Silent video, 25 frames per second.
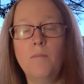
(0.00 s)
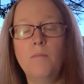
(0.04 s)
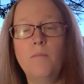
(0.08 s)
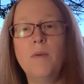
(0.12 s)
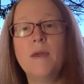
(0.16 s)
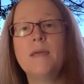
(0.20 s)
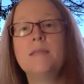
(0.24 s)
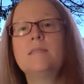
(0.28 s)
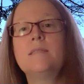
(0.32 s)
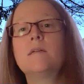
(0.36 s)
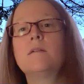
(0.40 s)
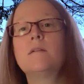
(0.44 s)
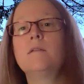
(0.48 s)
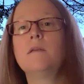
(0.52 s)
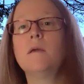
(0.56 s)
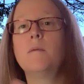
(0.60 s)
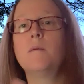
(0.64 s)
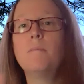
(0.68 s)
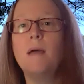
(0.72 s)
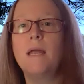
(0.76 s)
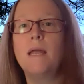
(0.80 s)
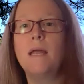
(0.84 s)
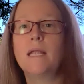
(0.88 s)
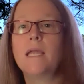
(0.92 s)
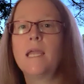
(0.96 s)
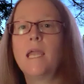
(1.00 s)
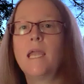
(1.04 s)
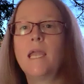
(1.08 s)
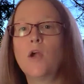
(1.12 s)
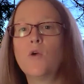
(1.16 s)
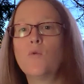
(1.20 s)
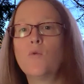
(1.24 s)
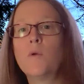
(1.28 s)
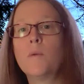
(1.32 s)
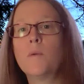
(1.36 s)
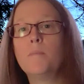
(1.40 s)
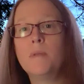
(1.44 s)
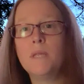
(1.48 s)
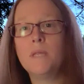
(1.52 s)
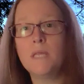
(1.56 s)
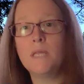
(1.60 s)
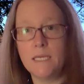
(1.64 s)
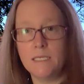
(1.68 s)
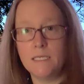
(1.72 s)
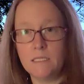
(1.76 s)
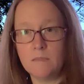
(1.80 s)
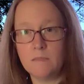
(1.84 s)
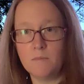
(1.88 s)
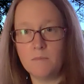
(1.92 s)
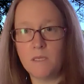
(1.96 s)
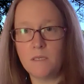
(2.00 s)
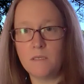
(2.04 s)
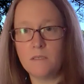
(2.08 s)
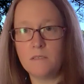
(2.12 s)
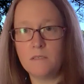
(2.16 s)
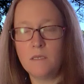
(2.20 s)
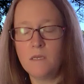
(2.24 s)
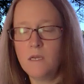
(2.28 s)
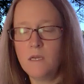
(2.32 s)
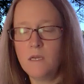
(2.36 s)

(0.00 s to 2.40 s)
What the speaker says: basically a Medicare replacement.